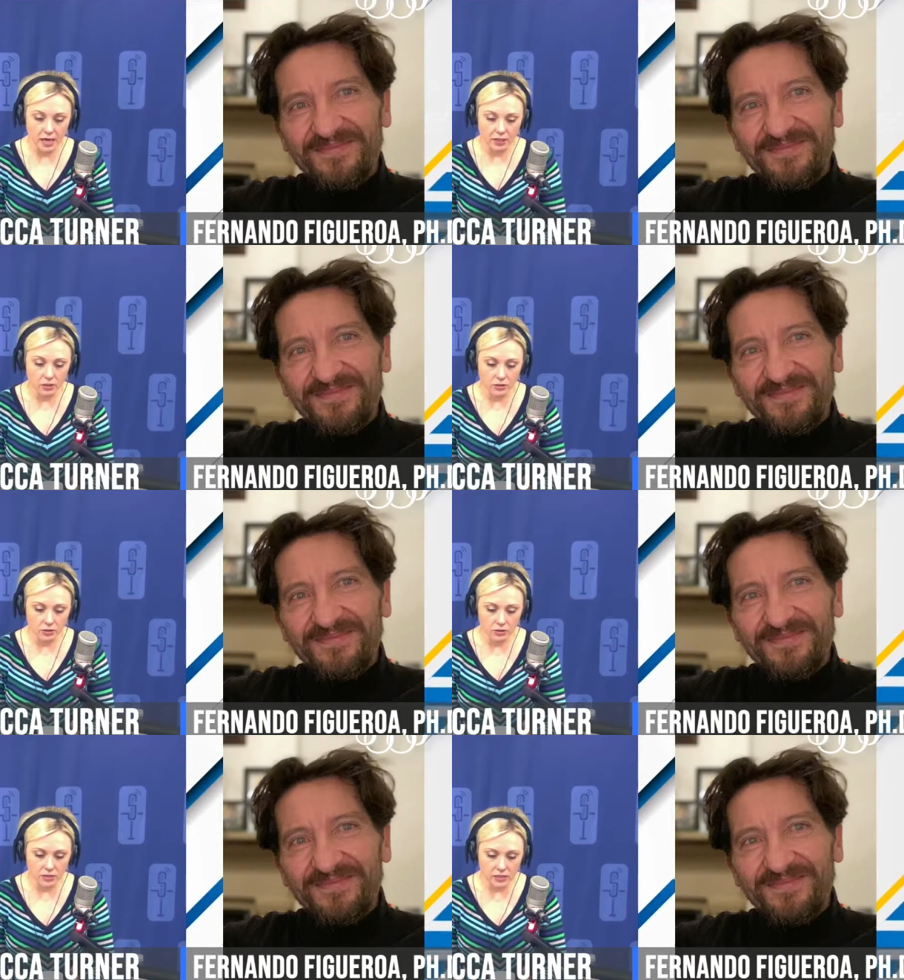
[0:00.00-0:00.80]
Speaker 1: And y'all are
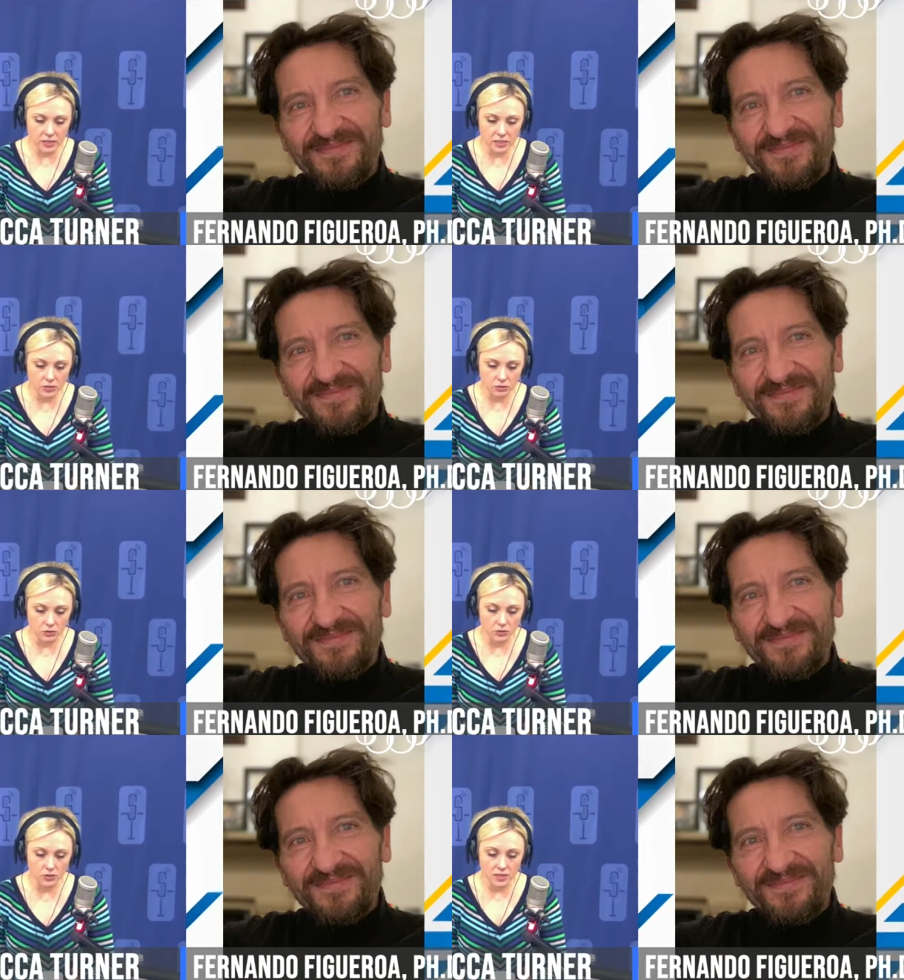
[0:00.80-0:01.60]
doing this
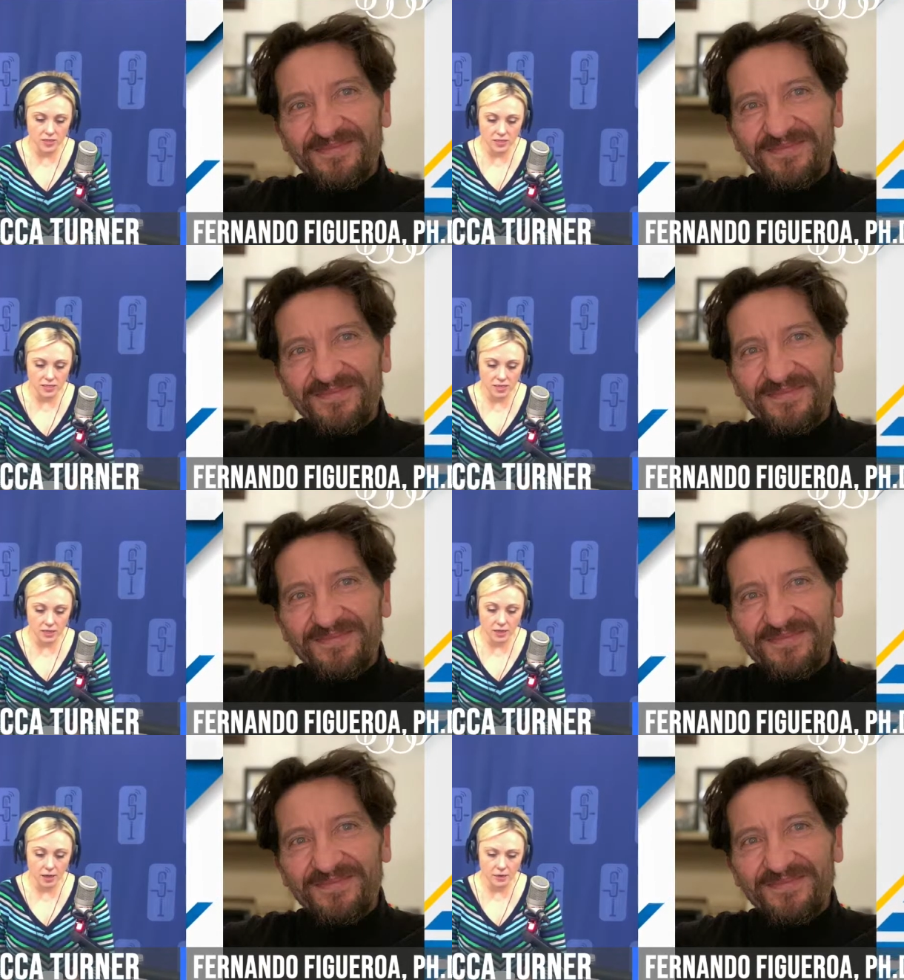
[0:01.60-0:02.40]
through the inte-
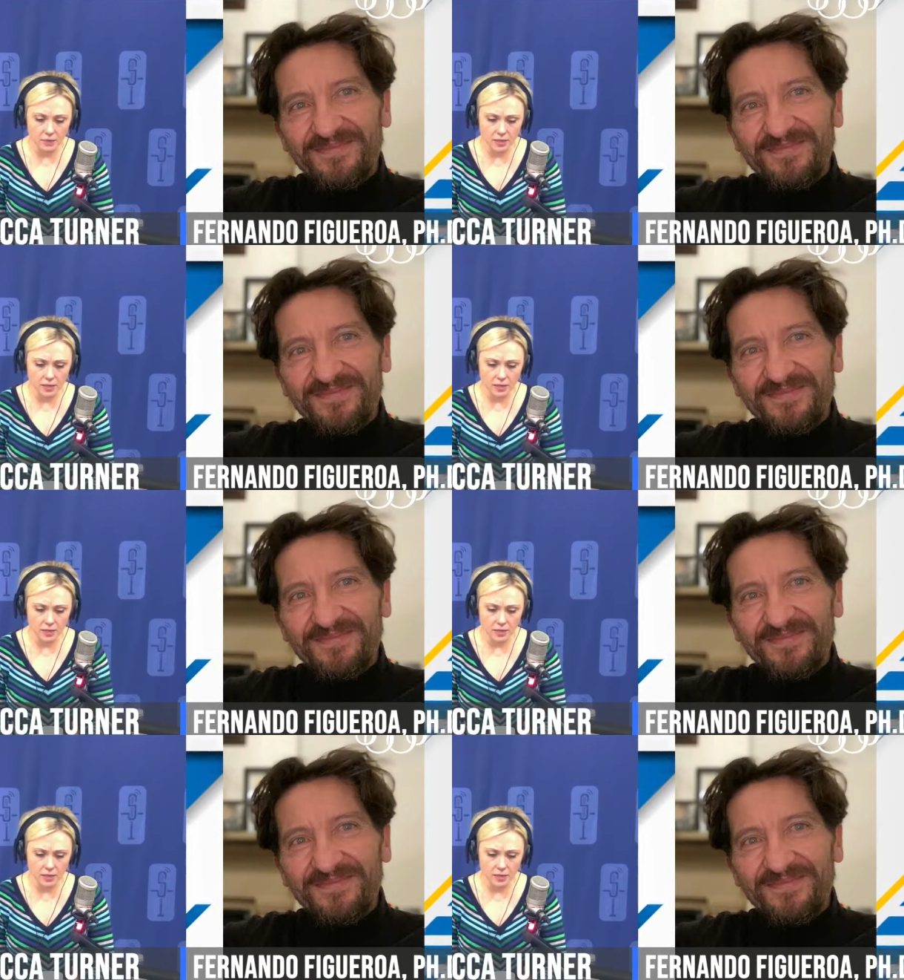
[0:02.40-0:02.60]
um,